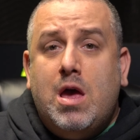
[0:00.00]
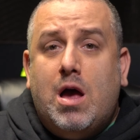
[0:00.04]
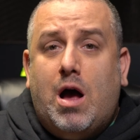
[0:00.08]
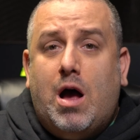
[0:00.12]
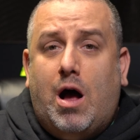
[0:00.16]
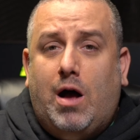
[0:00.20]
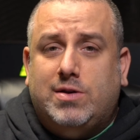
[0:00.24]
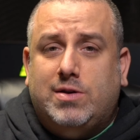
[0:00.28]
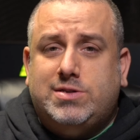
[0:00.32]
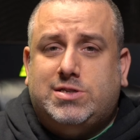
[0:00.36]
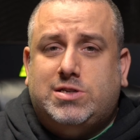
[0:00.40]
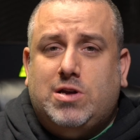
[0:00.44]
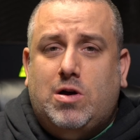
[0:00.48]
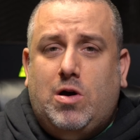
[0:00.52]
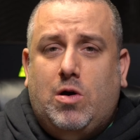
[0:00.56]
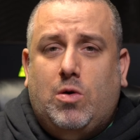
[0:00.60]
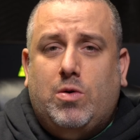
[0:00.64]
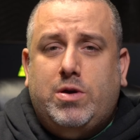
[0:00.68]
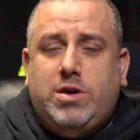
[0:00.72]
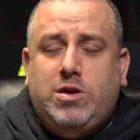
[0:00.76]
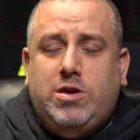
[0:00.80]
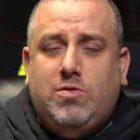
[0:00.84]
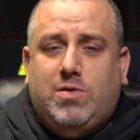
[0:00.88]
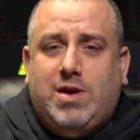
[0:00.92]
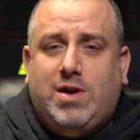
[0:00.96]
Also,
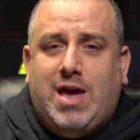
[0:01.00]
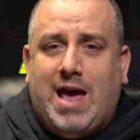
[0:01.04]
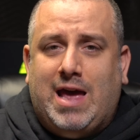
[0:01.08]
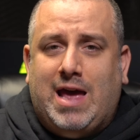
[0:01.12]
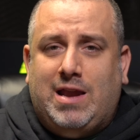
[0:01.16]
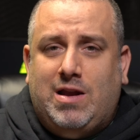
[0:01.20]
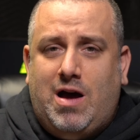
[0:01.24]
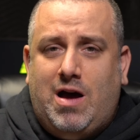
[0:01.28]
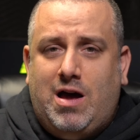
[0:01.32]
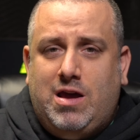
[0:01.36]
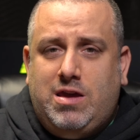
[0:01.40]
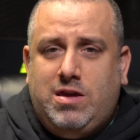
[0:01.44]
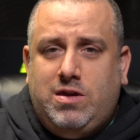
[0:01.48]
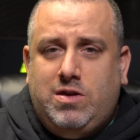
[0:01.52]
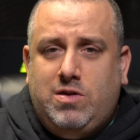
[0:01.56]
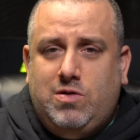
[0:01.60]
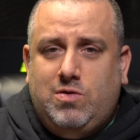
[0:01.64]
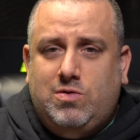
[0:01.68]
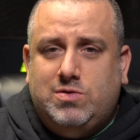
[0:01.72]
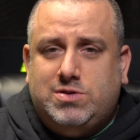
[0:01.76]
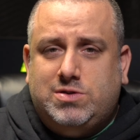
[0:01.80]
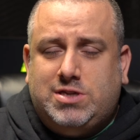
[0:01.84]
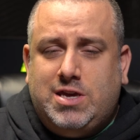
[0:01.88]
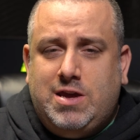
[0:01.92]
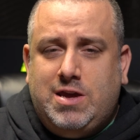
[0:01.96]
you cannot
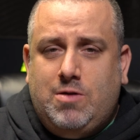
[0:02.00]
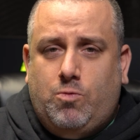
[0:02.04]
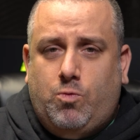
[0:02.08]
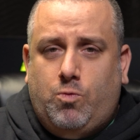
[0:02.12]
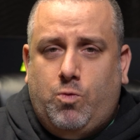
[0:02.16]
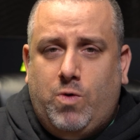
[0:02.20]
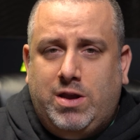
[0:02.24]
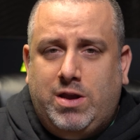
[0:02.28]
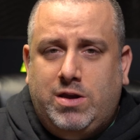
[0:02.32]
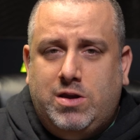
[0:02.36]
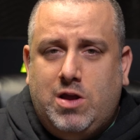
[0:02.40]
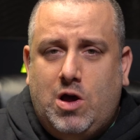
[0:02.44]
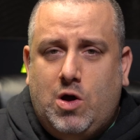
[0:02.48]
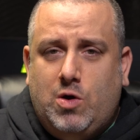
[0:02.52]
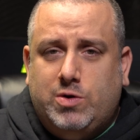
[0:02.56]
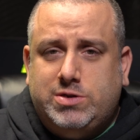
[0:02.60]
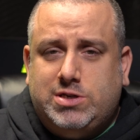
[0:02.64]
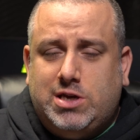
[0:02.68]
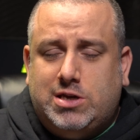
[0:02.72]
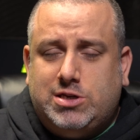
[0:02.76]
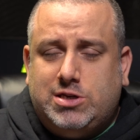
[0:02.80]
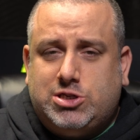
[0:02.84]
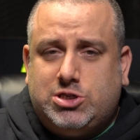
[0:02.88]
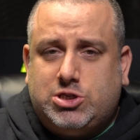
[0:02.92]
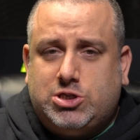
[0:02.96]
use the Windows
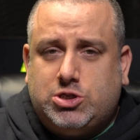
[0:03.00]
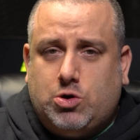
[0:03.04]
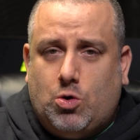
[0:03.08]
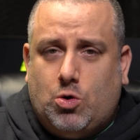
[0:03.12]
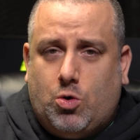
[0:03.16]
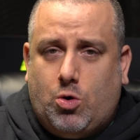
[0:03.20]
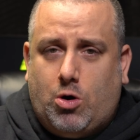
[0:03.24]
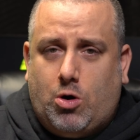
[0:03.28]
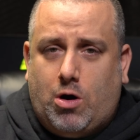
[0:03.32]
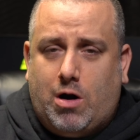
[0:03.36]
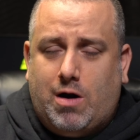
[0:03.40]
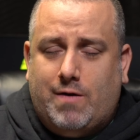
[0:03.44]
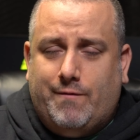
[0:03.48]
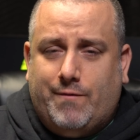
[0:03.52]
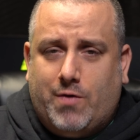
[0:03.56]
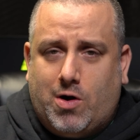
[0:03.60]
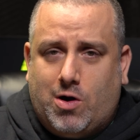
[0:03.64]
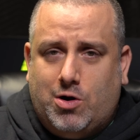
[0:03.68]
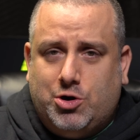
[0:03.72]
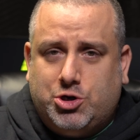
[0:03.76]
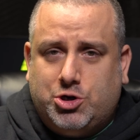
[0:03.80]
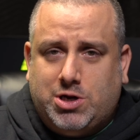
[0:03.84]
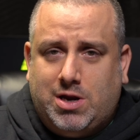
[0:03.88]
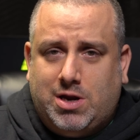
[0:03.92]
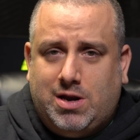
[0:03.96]
Store
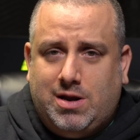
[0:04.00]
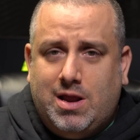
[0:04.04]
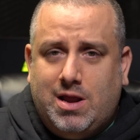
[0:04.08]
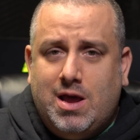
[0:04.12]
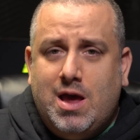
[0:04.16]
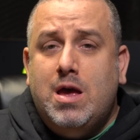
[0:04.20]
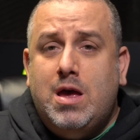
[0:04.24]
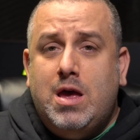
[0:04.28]
version.